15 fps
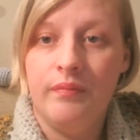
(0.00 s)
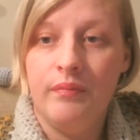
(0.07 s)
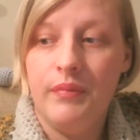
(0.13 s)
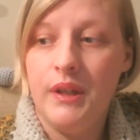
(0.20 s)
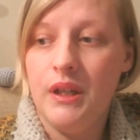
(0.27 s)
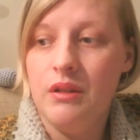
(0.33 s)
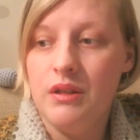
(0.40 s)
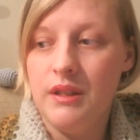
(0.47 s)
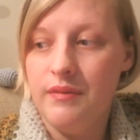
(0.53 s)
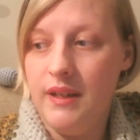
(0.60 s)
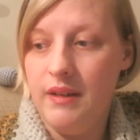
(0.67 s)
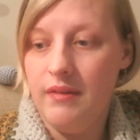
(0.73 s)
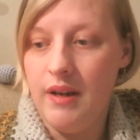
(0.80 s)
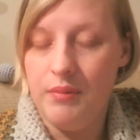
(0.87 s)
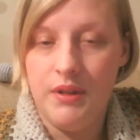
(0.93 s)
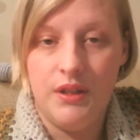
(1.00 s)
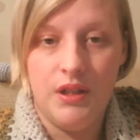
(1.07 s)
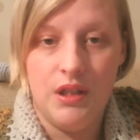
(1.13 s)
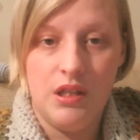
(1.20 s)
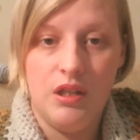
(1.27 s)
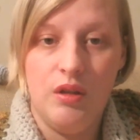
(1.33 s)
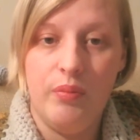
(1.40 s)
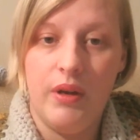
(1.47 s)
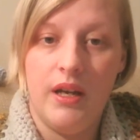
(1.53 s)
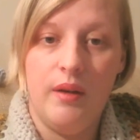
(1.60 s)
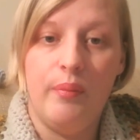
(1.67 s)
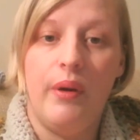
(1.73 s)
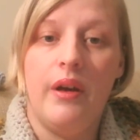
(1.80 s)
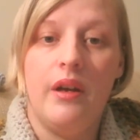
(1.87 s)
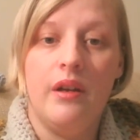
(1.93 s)
beautifully wrapped in tissue
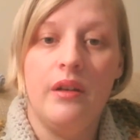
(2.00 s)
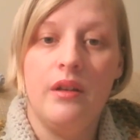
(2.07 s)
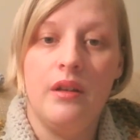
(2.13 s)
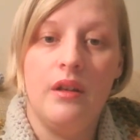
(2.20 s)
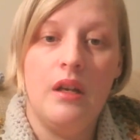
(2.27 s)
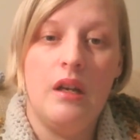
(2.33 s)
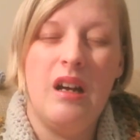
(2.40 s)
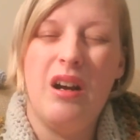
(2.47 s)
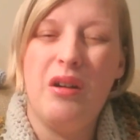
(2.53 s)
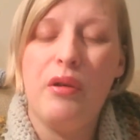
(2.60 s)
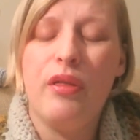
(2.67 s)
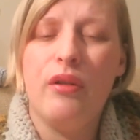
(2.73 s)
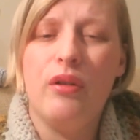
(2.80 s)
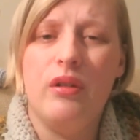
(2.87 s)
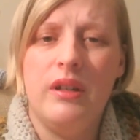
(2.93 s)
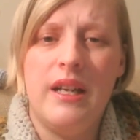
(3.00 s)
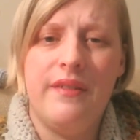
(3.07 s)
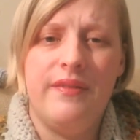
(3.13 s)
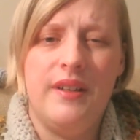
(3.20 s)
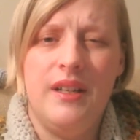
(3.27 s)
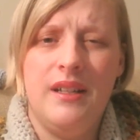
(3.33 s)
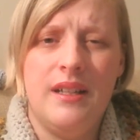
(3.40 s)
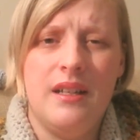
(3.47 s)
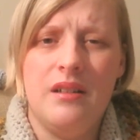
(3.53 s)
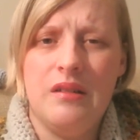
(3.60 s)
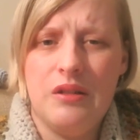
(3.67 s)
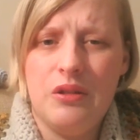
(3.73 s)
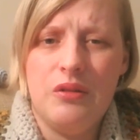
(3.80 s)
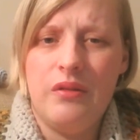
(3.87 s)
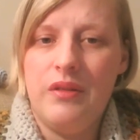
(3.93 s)
paper. A lot of thought and effort, and that
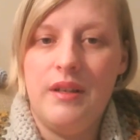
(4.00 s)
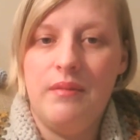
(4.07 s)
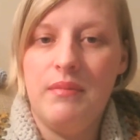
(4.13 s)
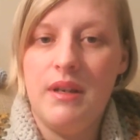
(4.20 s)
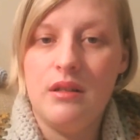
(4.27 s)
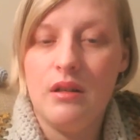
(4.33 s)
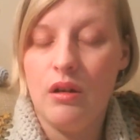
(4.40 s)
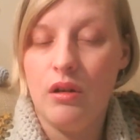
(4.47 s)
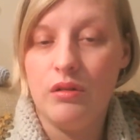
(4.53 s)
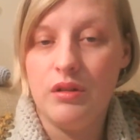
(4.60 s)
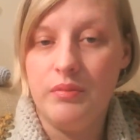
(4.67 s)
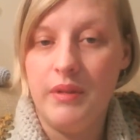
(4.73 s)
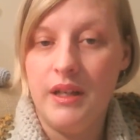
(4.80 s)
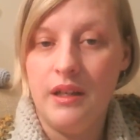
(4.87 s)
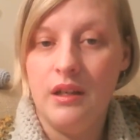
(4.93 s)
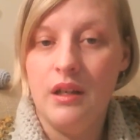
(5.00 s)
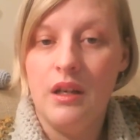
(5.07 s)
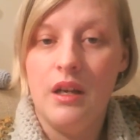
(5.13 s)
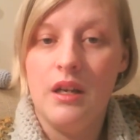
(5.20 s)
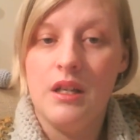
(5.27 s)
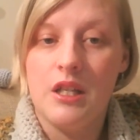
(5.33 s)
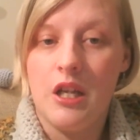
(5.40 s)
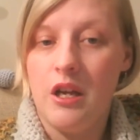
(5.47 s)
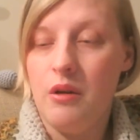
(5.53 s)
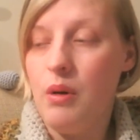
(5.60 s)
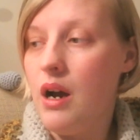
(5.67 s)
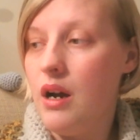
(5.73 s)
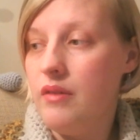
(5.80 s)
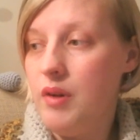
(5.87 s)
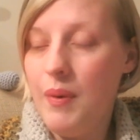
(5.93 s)
sort of thing means a lot to me. So
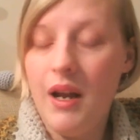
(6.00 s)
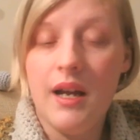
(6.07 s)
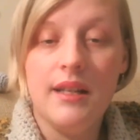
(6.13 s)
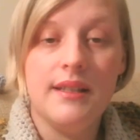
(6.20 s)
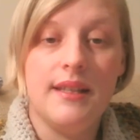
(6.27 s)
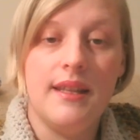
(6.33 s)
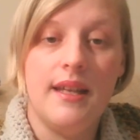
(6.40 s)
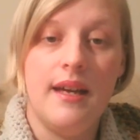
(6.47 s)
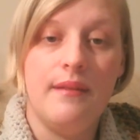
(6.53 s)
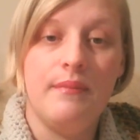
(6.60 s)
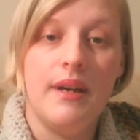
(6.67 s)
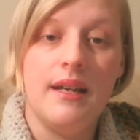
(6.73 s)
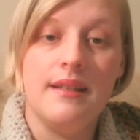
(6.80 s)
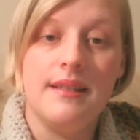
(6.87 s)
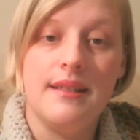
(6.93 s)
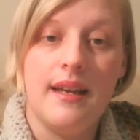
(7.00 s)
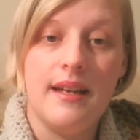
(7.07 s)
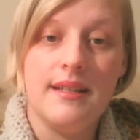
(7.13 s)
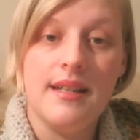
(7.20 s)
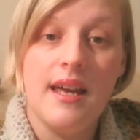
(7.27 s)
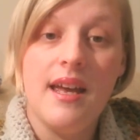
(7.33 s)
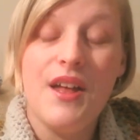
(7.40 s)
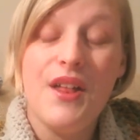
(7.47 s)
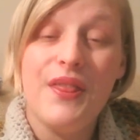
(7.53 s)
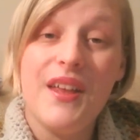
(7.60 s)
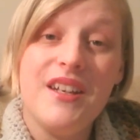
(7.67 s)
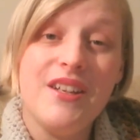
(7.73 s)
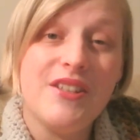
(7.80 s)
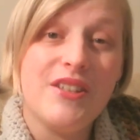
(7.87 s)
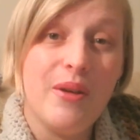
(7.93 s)
I replied to them and said,
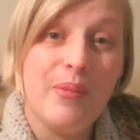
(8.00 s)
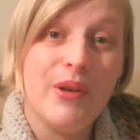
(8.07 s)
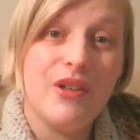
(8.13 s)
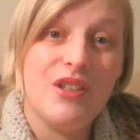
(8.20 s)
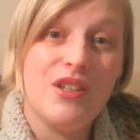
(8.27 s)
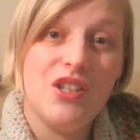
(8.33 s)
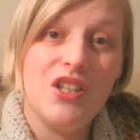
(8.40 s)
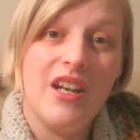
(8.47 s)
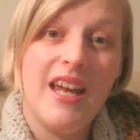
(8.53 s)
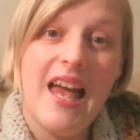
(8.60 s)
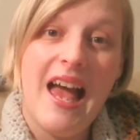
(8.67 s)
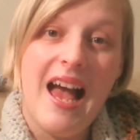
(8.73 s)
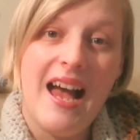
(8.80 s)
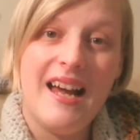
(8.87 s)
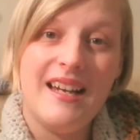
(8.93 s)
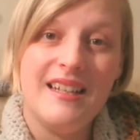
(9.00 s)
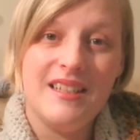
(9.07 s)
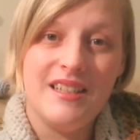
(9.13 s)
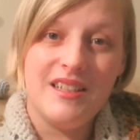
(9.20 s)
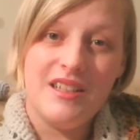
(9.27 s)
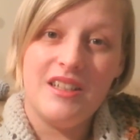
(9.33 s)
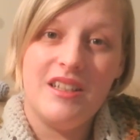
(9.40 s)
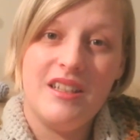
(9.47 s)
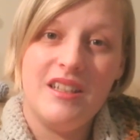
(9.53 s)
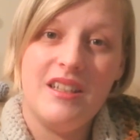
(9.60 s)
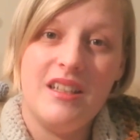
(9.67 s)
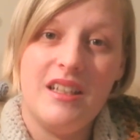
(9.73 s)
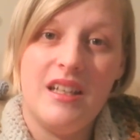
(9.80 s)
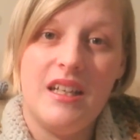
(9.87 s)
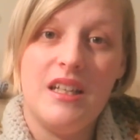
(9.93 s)
thank you so much, and
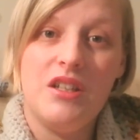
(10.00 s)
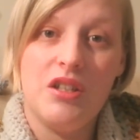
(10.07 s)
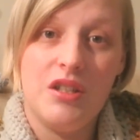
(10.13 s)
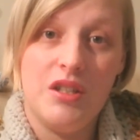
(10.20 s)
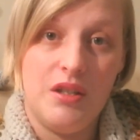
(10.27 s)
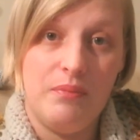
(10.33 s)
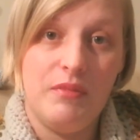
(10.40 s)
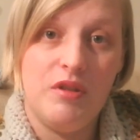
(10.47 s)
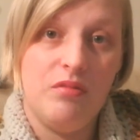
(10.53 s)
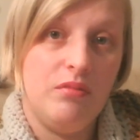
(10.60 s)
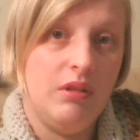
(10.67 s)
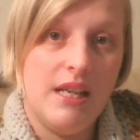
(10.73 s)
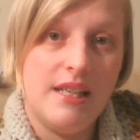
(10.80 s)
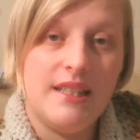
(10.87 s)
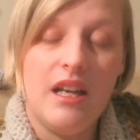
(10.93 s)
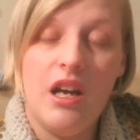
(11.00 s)
just, is it